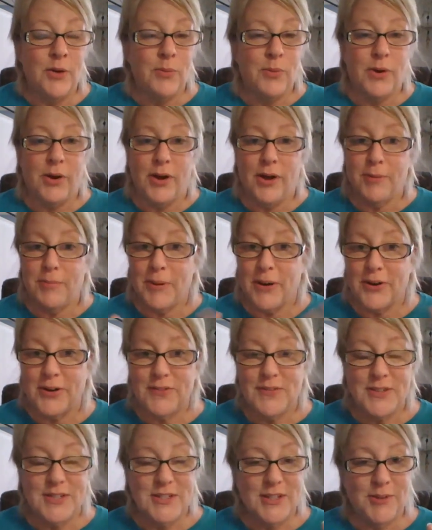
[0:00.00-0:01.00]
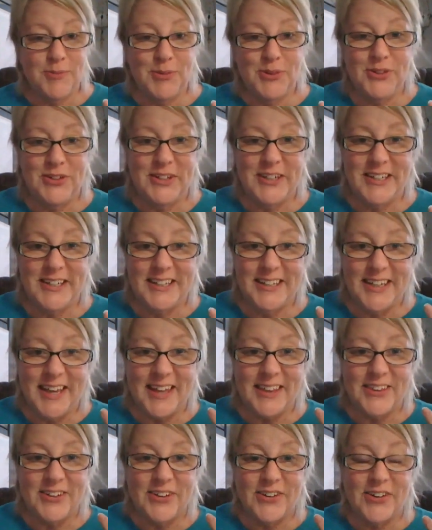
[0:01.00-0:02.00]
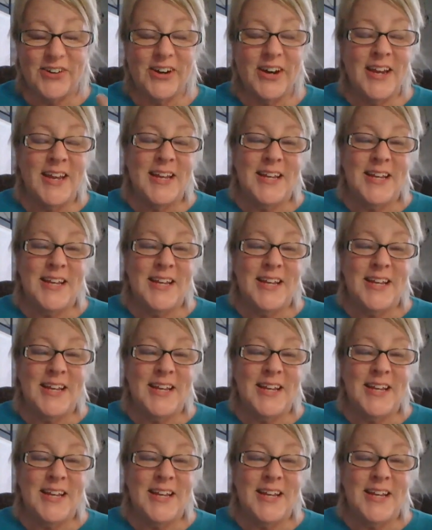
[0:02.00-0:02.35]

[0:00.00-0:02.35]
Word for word: We're all part of this community together.